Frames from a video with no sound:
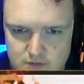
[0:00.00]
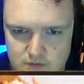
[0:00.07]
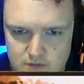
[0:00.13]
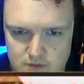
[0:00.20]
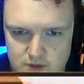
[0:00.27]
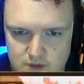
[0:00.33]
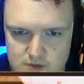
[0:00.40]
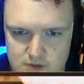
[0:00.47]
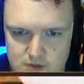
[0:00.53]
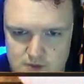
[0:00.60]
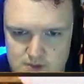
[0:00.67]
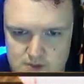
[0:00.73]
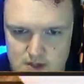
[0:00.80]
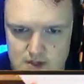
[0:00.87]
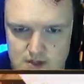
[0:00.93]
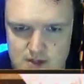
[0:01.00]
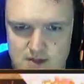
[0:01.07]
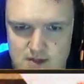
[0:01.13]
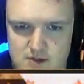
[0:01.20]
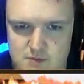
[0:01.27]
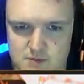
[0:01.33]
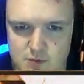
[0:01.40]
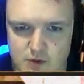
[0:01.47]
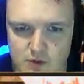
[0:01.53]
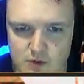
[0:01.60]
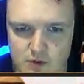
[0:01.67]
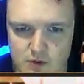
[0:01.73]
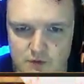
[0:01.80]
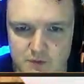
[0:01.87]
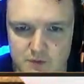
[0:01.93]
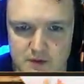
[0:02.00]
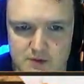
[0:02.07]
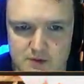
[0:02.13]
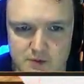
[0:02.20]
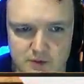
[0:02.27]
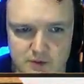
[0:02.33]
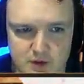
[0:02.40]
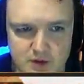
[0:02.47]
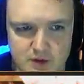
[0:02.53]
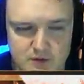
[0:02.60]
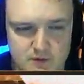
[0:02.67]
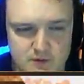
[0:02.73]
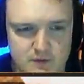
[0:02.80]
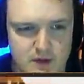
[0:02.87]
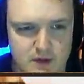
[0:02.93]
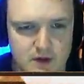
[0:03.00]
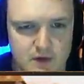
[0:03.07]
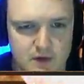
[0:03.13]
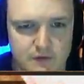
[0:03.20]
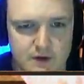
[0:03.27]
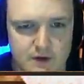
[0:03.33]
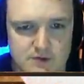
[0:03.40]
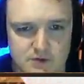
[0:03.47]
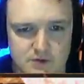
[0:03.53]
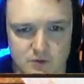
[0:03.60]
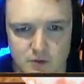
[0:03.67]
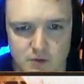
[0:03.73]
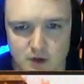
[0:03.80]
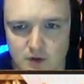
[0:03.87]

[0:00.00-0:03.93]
As you can say, he is pulling away from me as we run. They are faster than we are.